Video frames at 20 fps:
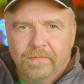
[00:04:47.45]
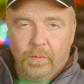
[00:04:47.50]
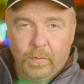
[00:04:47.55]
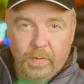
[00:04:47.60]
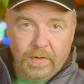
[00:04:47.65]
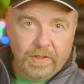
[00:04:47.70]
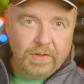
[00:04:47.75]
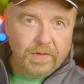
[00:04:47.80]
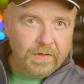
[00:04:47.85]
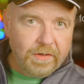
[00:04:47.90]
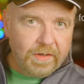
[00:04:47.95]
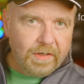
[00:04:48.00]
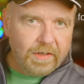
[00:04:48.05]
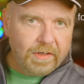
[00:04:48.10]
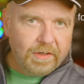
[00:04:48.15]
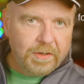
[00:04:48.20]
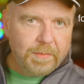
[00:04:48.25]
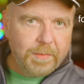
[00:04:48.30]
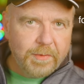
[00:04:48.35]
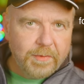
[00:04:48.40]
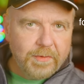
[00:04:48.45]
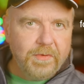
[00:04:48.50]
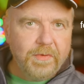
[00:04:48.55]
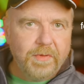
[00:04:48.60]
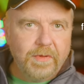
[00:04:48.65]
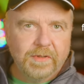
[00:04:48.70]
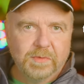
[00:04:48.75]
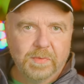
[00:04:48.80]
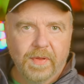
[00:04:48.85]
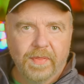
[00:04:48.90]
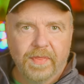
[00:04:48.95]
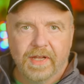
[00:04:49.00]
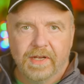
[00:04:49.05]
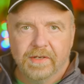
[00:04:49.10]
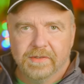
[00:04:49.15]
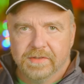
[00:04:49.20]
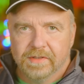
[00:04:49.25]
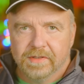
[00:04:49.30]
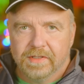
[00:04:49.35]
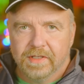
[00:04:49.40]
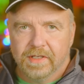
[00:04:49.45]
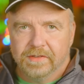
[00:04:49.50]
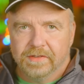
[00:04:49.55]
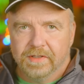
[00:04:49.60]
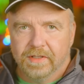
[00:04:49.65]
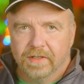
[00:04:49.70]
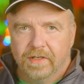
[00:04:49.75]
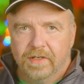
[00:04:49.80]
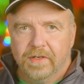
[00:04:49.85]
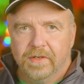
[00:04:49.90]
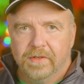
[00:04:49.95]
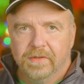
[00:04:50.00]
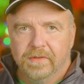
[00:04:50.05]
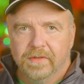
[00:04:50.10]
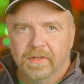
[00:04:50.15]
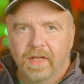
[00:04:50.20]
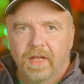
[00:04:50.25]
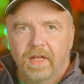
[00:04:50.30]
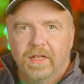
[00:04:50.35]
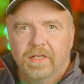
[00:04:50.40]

We could loop through those 1,000 cells in code,